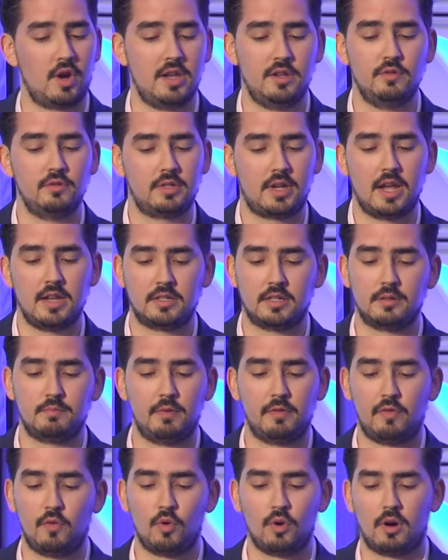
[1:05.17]
great use cases
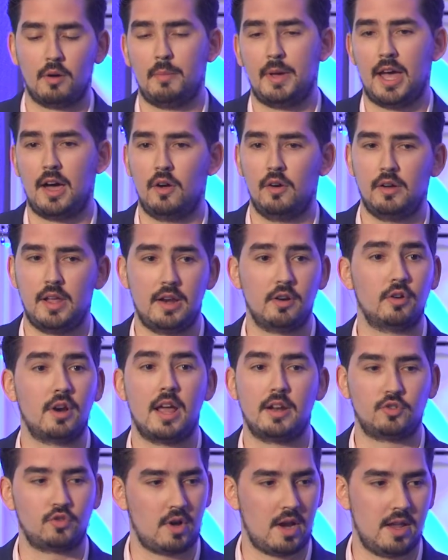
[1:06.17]
before about
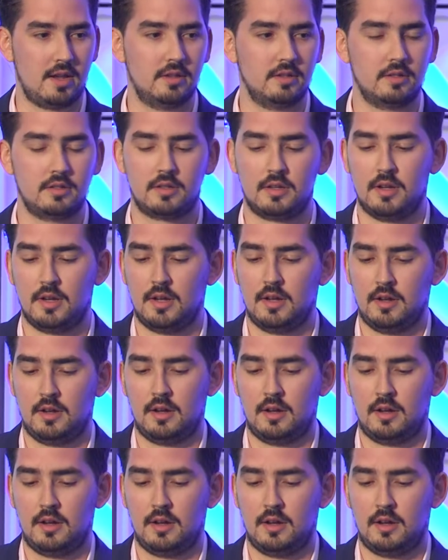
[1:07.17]
internet trends.